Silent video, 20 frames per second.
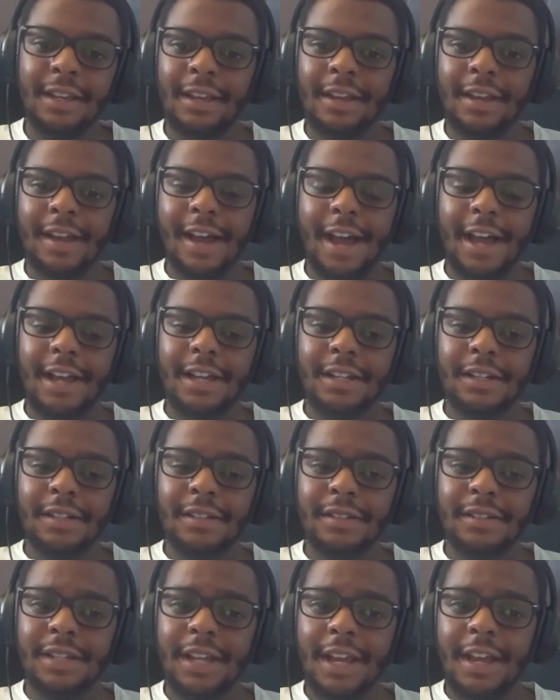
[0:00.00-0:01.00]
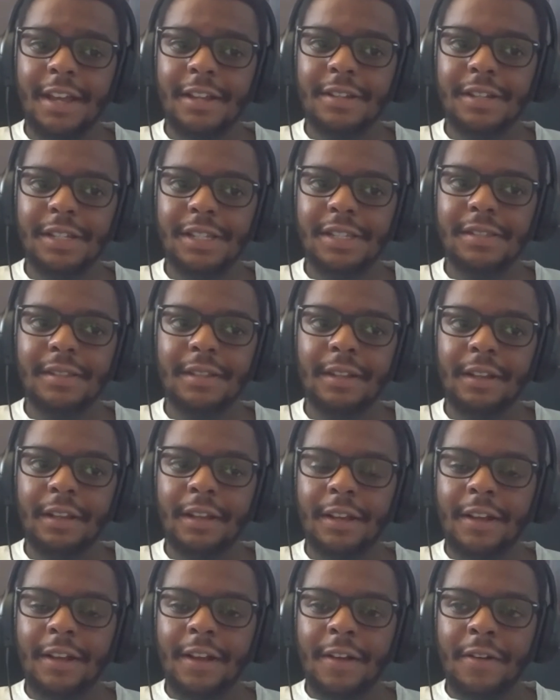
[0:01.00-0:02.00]
And yeah, just
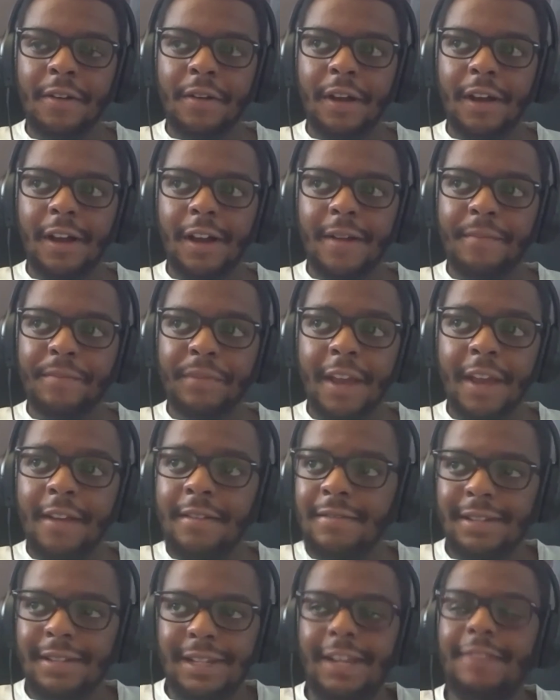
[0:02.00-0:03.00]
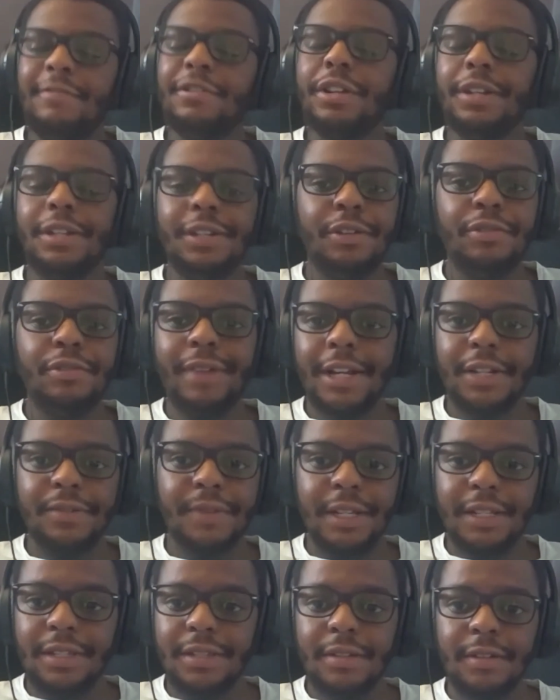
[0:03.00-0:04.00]
even though you do
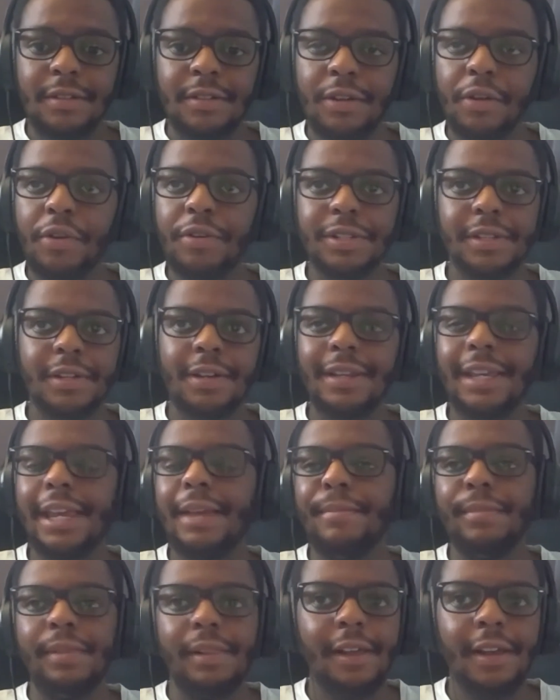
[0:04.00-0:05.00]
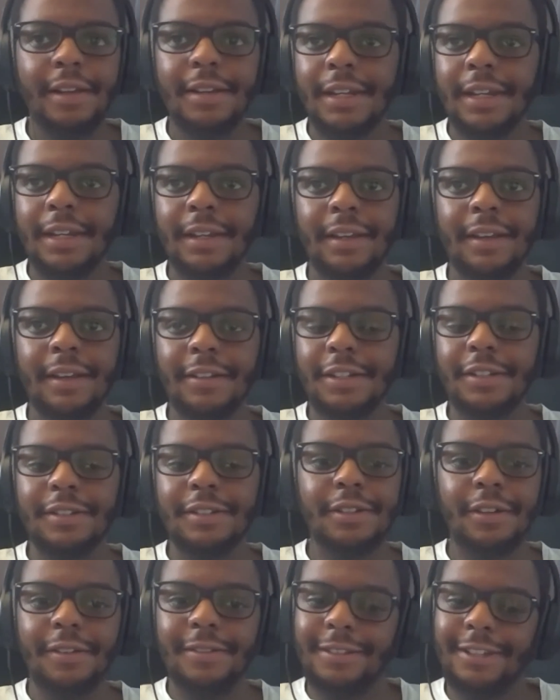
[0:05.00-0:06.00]
graduate soon, you're always going to keep learning
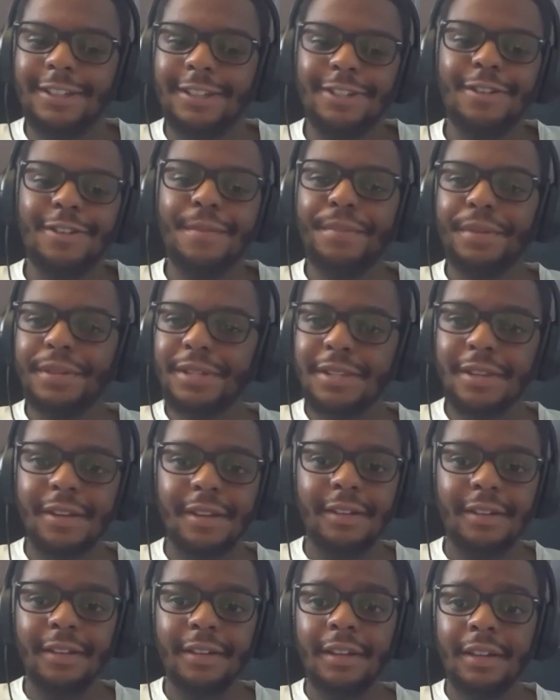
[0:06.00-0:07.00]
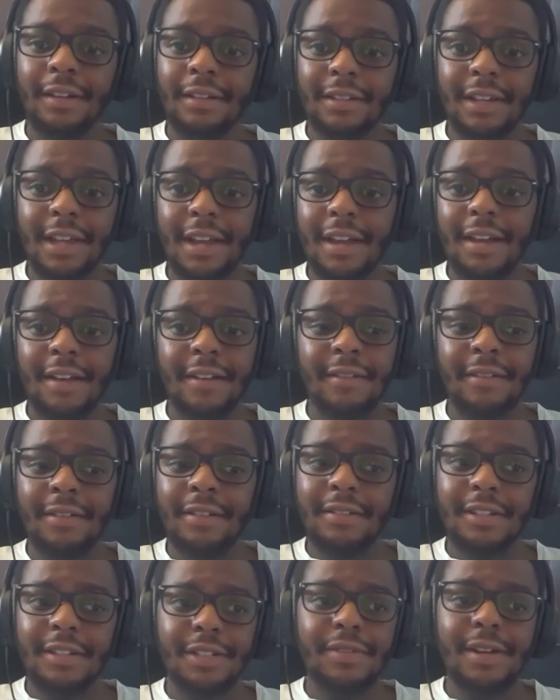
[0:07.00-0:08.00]
on the job. So yeah,
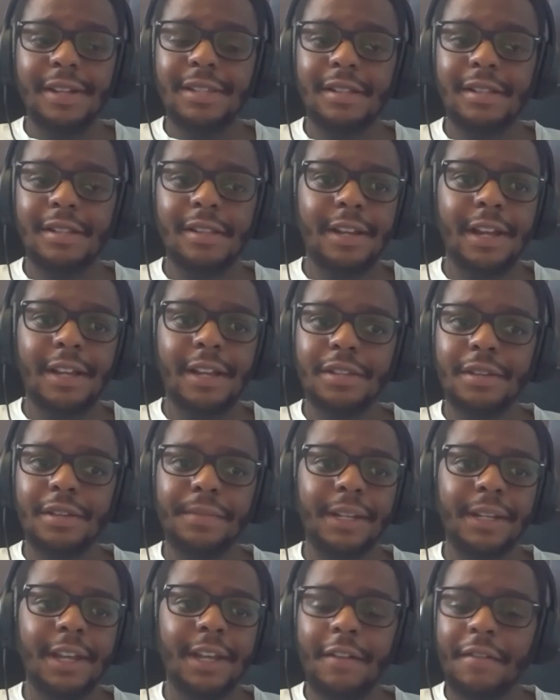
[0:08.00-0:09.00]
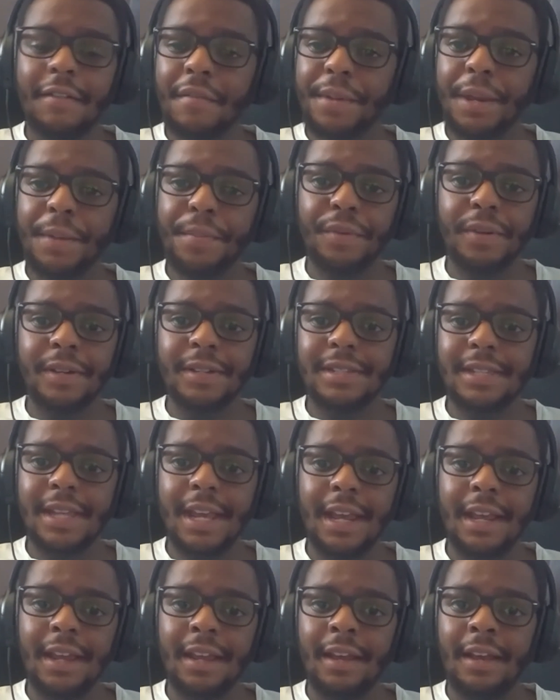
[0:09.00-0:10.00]
just trying to learn how to communicate with people and
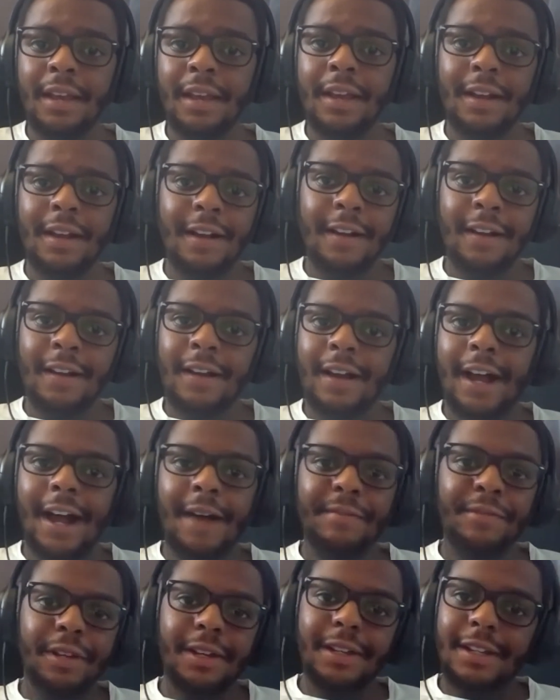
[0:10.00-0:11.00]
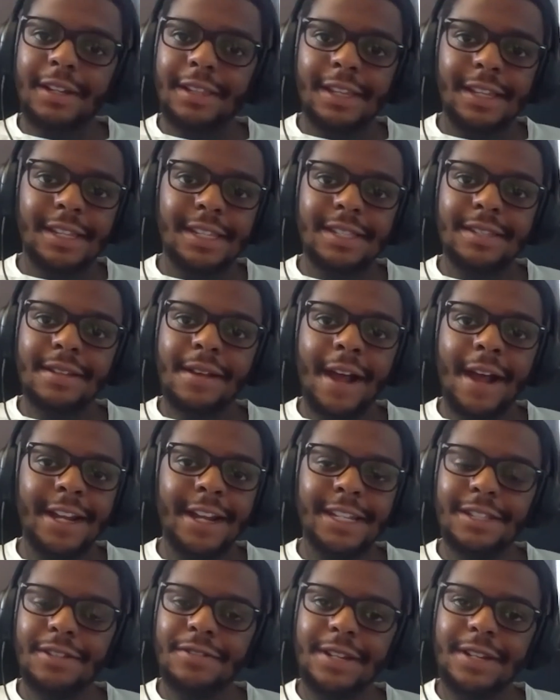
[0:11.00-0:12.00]
say, I'm not good at this. I
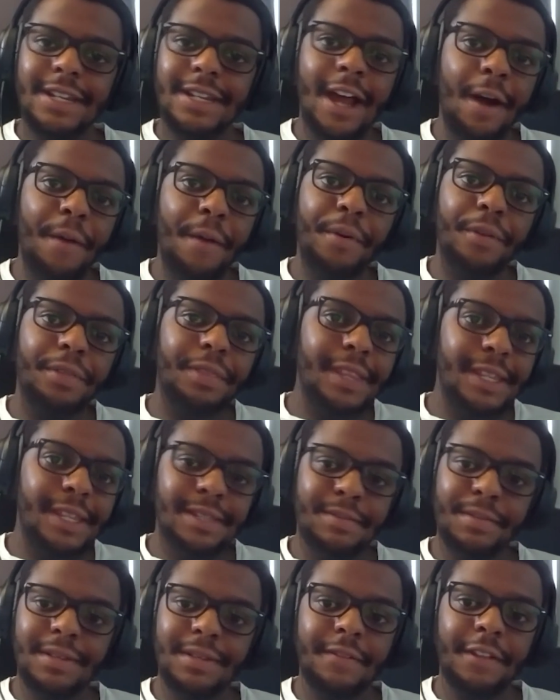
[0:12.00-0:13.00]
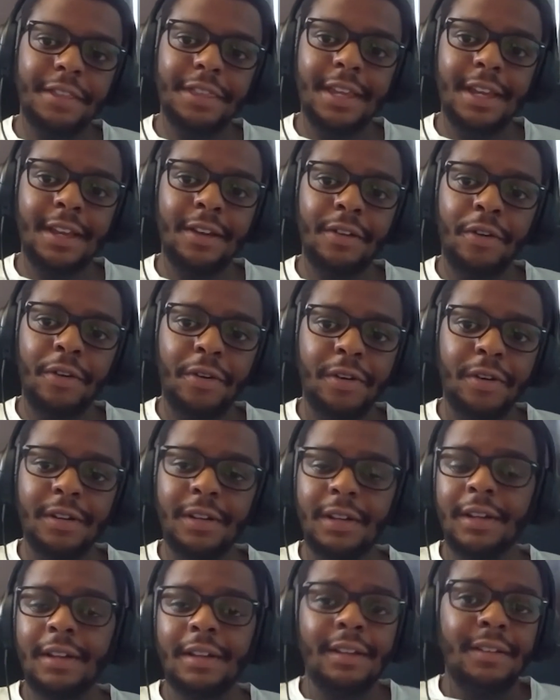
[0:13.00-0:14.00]
still need help on this specific thing, or
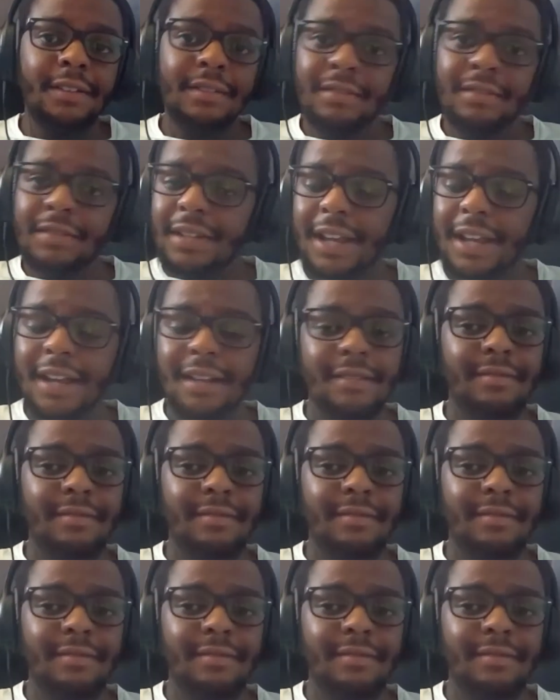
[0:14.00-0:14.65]
yeah.